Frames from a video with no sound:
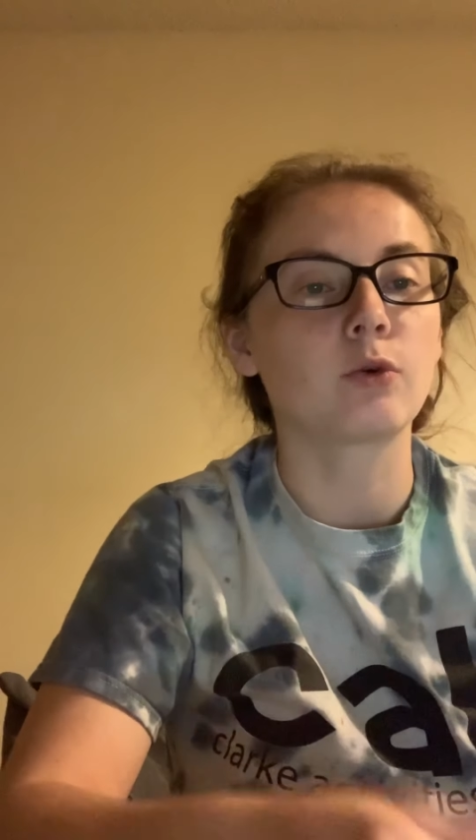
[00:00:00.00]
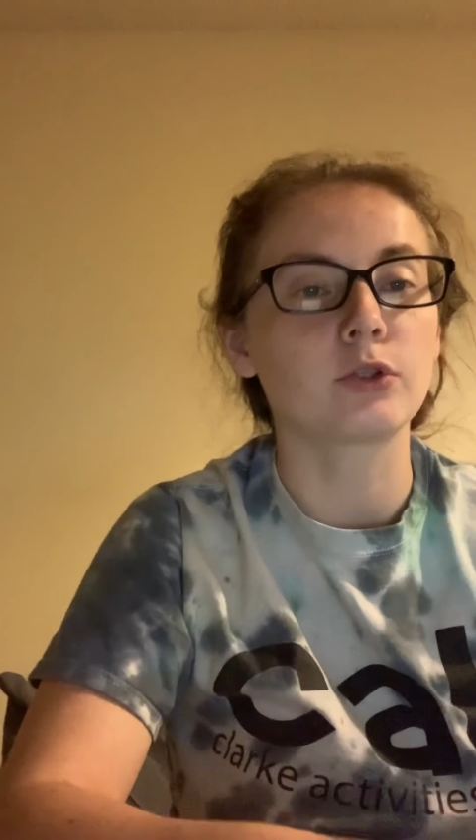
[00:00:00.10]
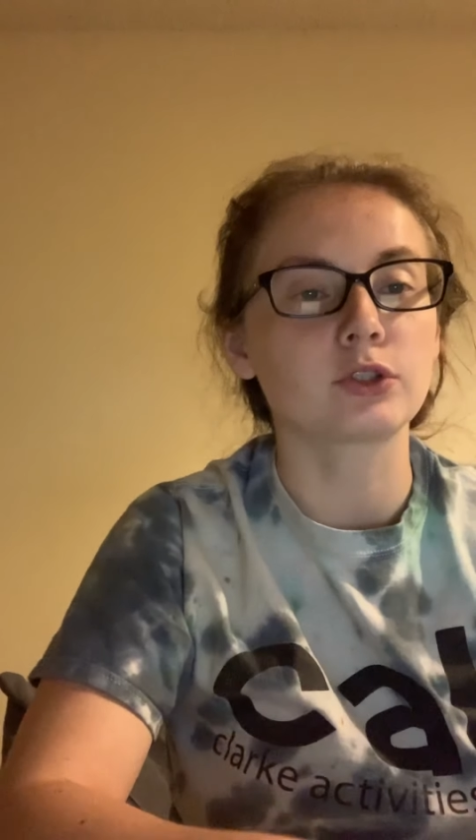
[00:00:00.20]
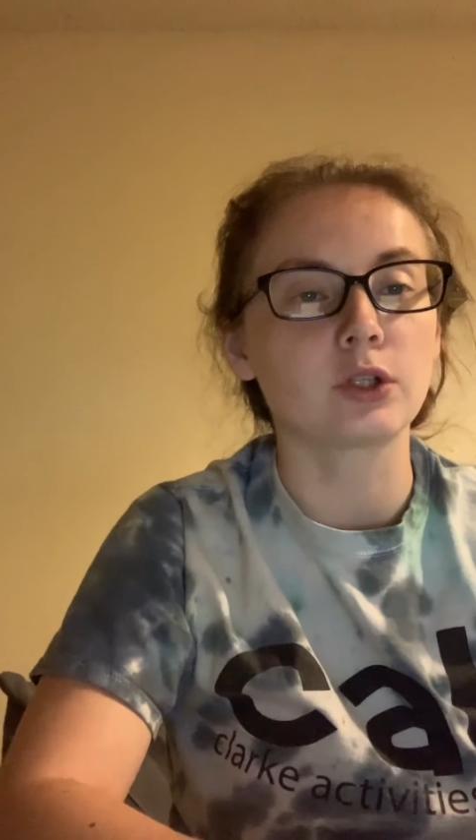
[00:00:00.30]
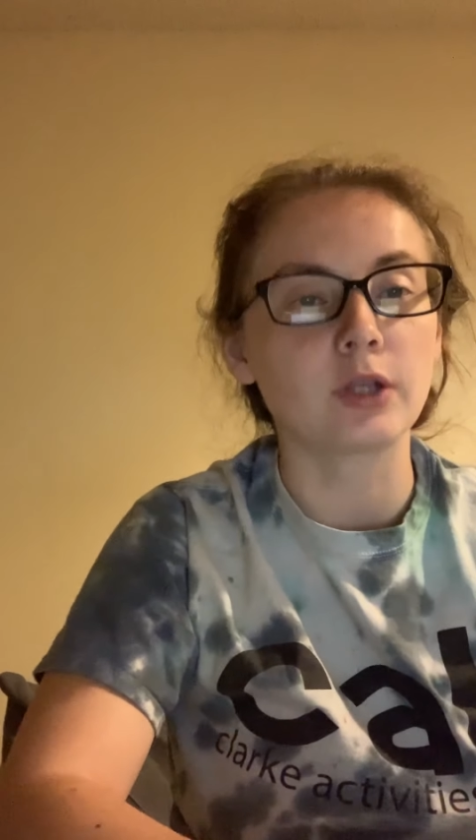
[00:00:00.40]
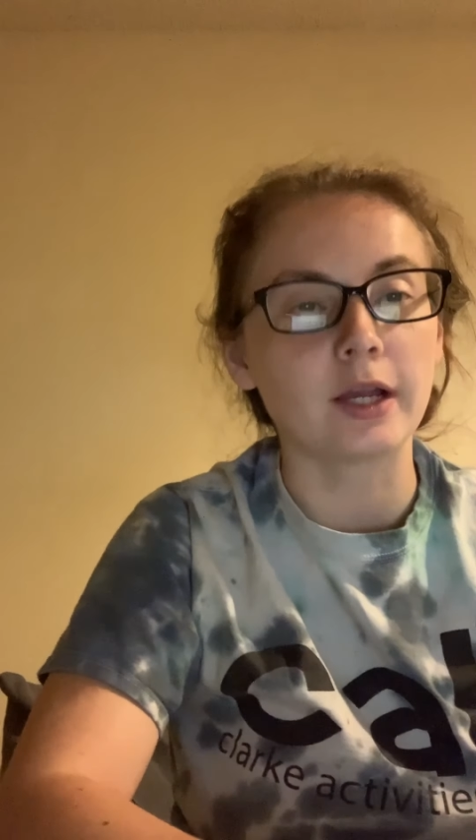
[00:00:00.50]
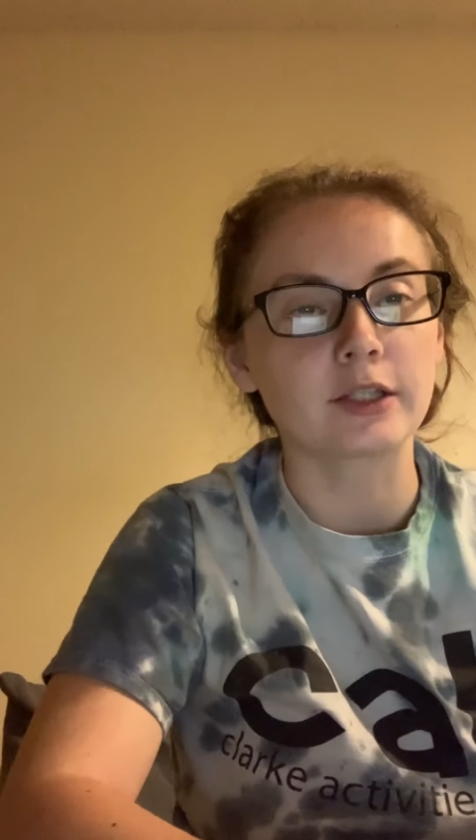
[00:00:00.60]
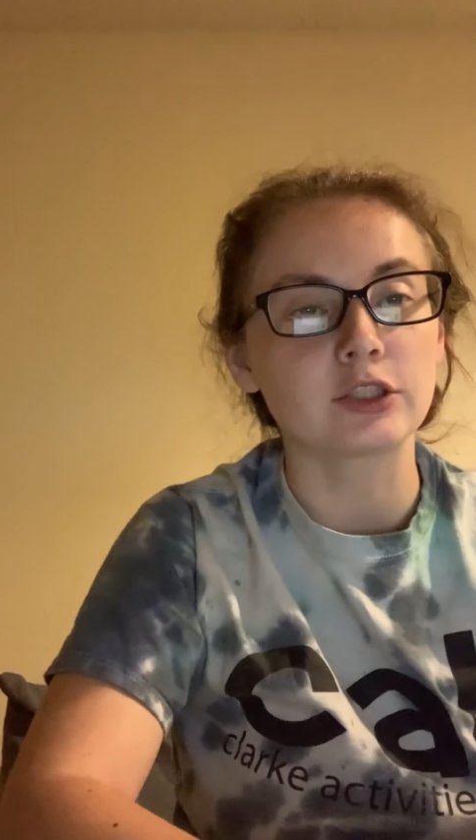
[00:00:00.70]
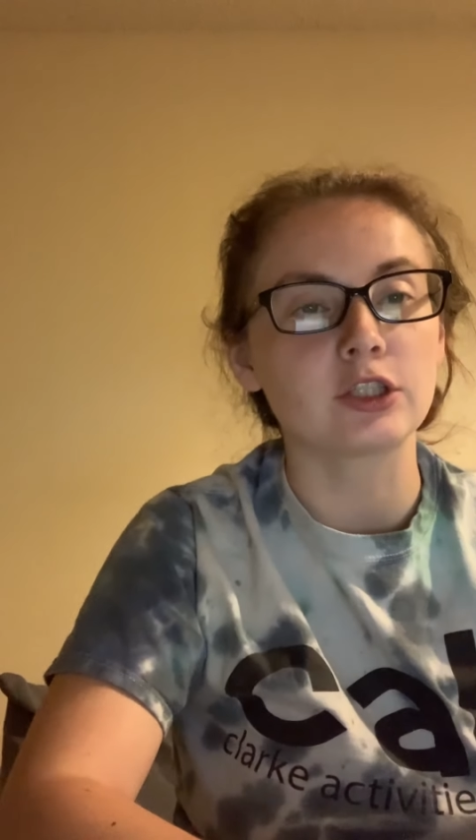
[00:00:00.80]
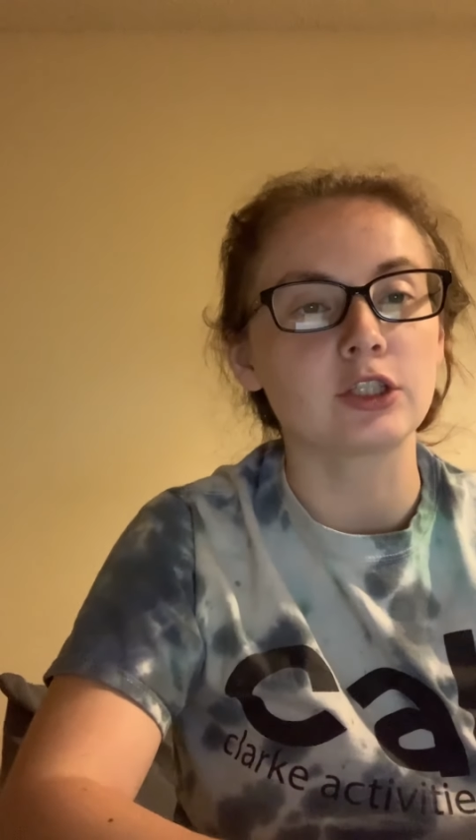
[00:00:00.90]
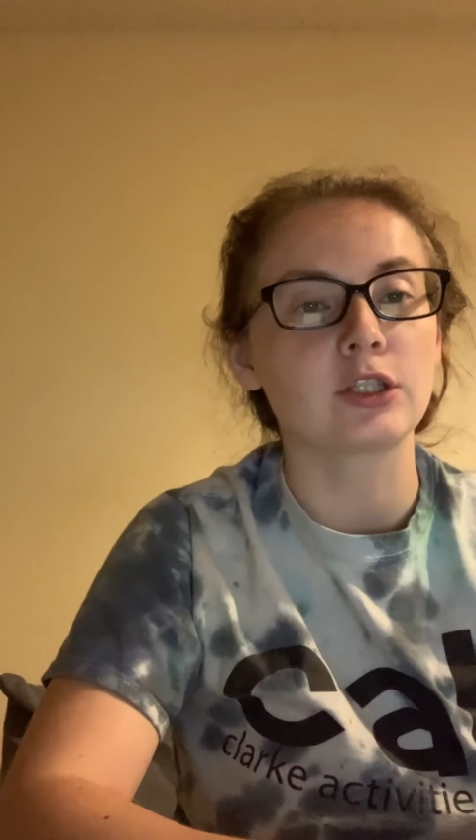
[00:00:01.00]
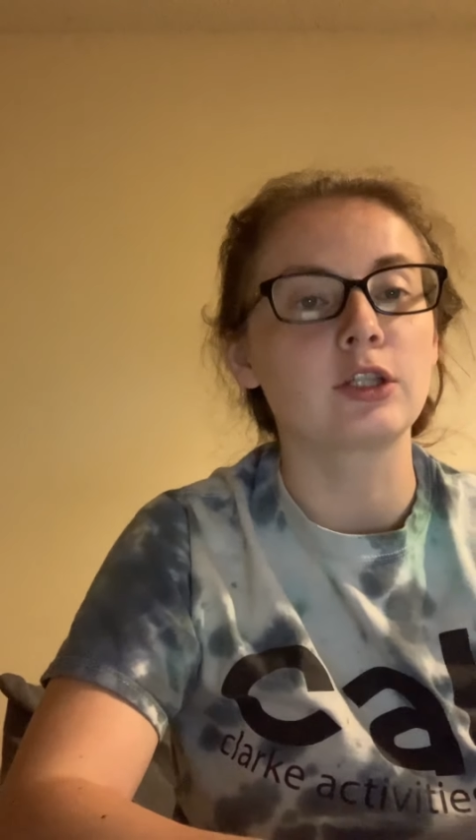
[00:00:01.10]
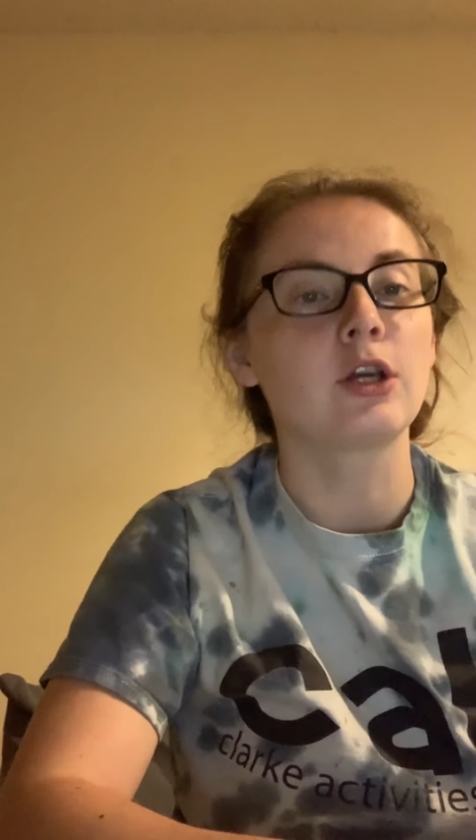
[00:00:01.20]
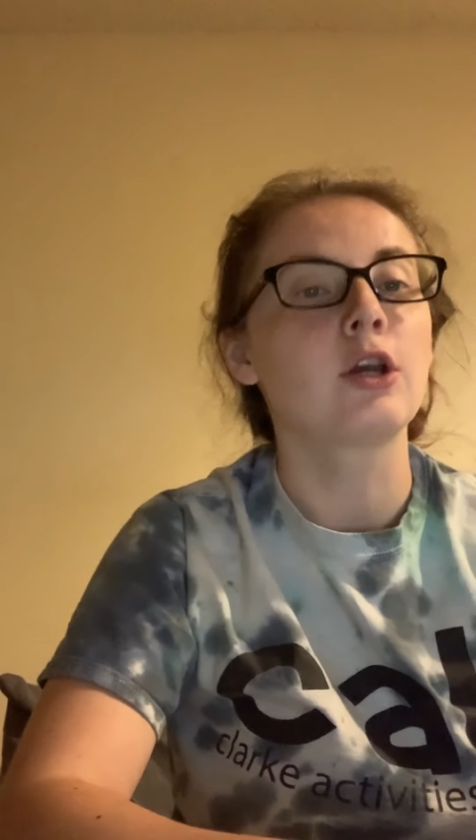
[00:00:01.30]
course selection,